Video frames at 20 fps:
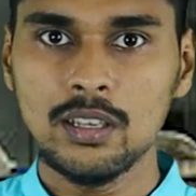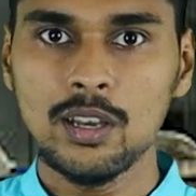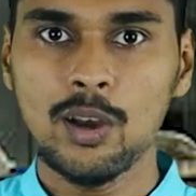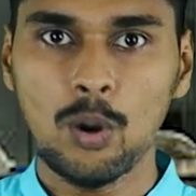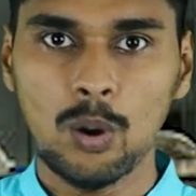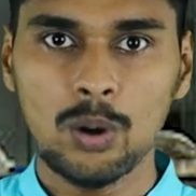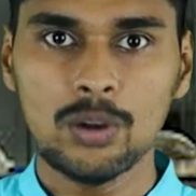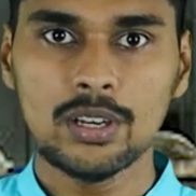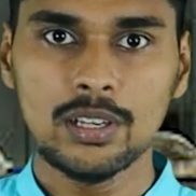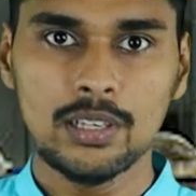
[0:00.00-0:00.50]
a
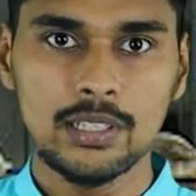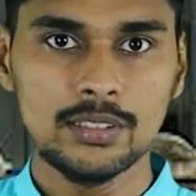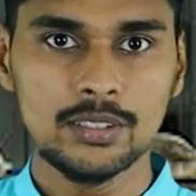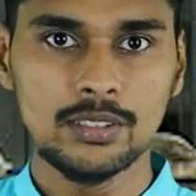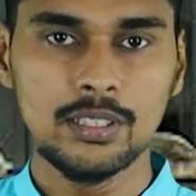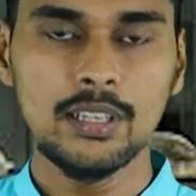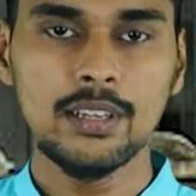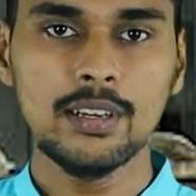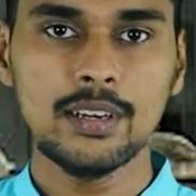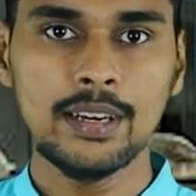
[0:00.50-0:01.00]
hotel is
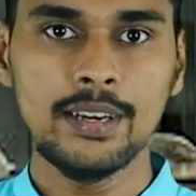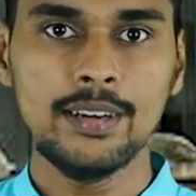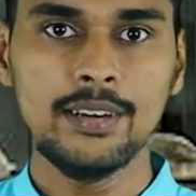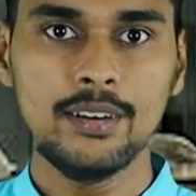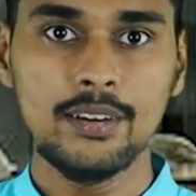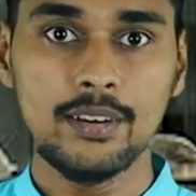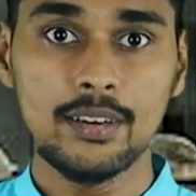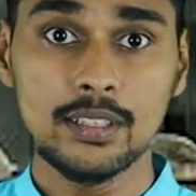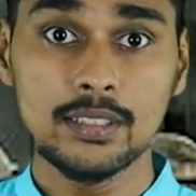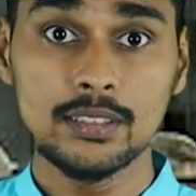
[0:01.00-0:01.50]
there
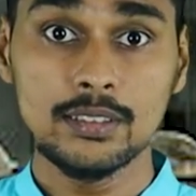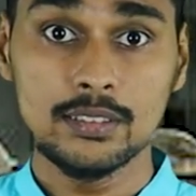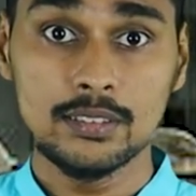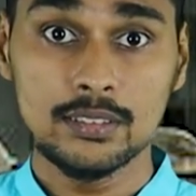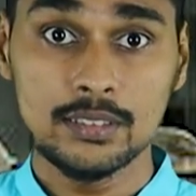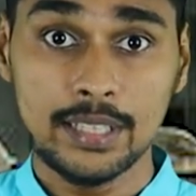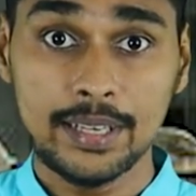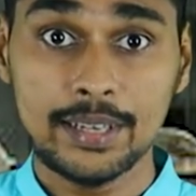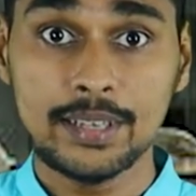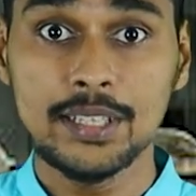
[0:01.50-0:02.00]
and
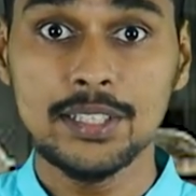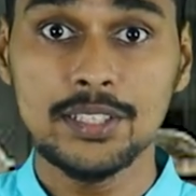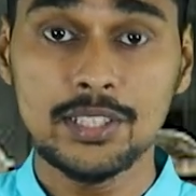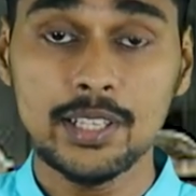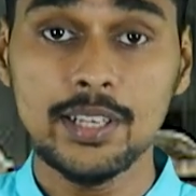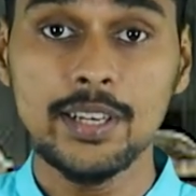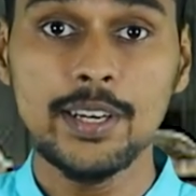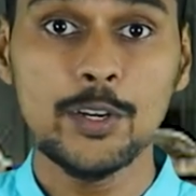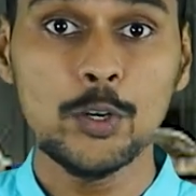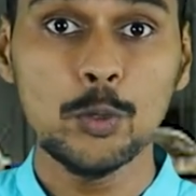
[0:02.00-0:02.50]
their
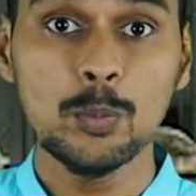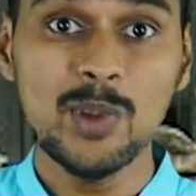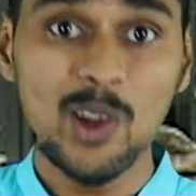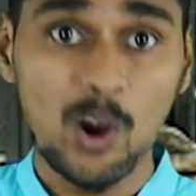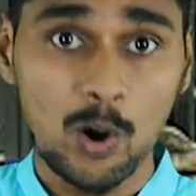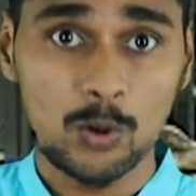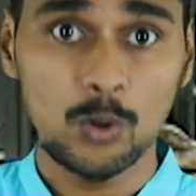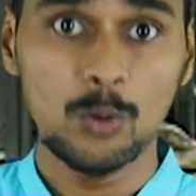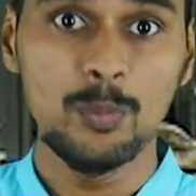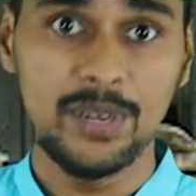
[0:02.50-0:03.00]
kitchen need to be
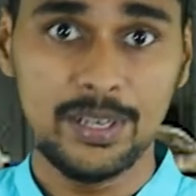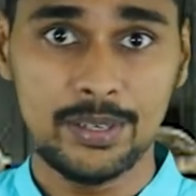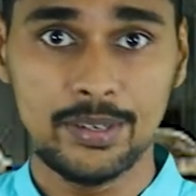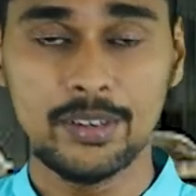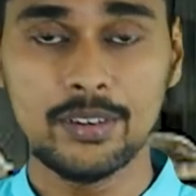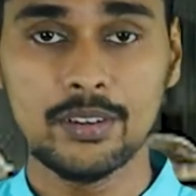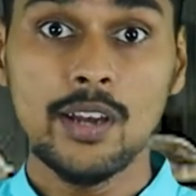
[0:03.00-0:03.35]
automated.